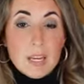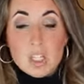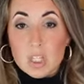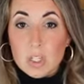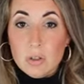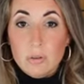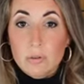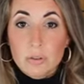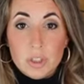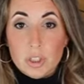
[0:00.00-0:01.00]
Should you
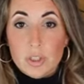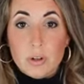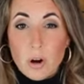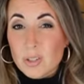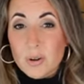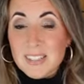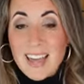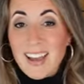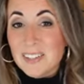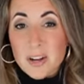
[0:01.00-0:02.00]
should you go towards
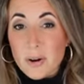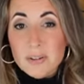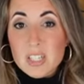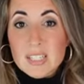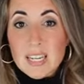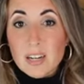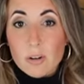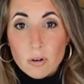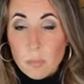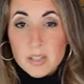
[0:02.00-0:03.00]
that?" No, just stay in your
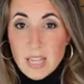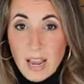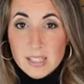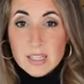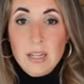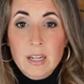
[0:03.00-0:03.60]
normal size.